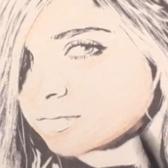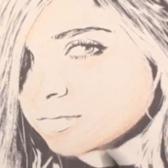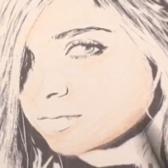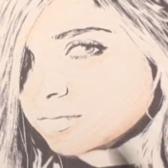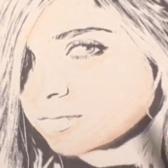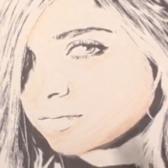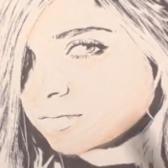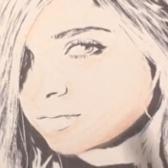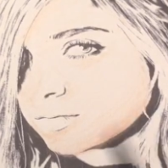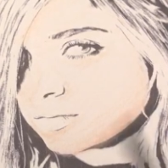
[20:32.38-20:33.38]
And
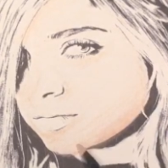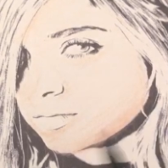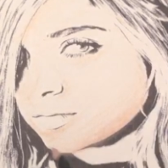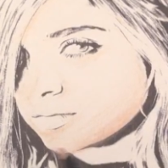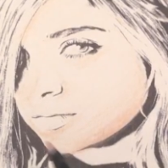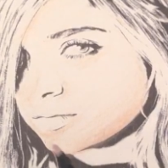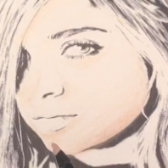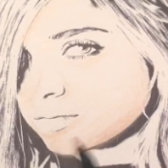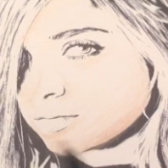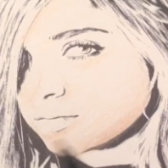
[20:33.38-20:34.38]
what that will do is
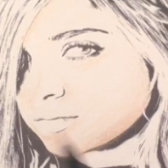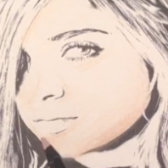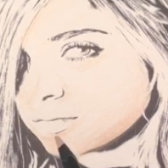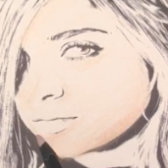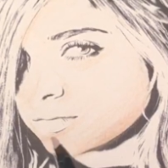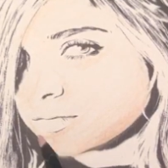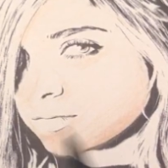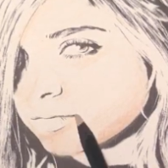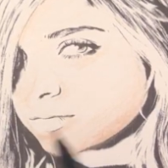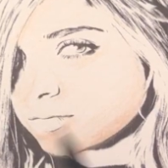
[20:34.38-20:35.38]
kind of give it a pinker
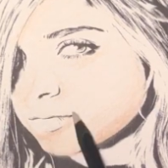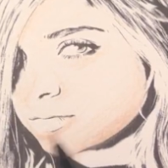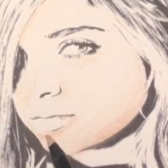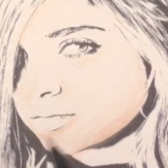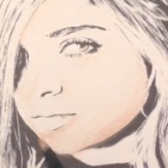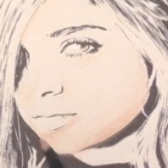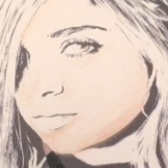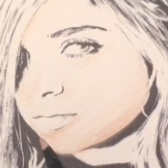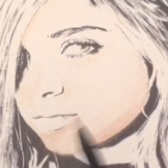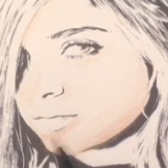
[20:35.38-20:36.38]
look.
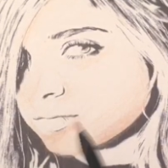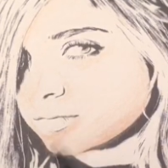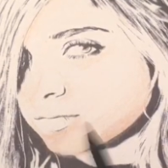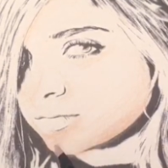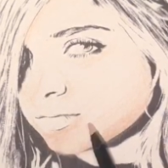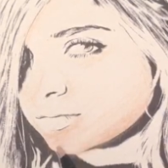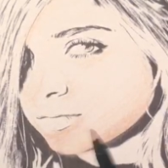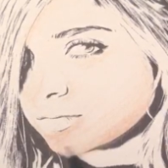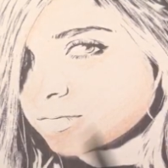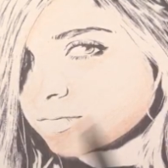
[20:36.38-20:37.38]
They kind of
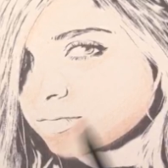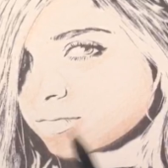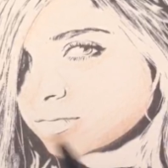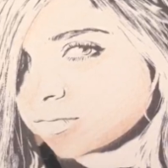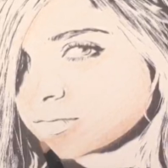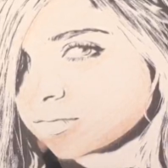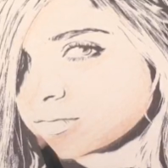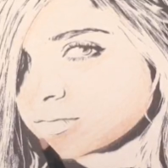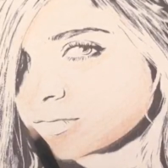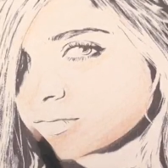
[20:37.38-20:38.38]
blend together a little
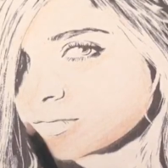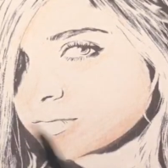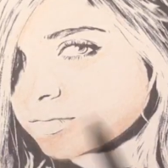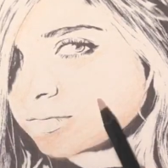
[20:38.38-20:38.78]
bit.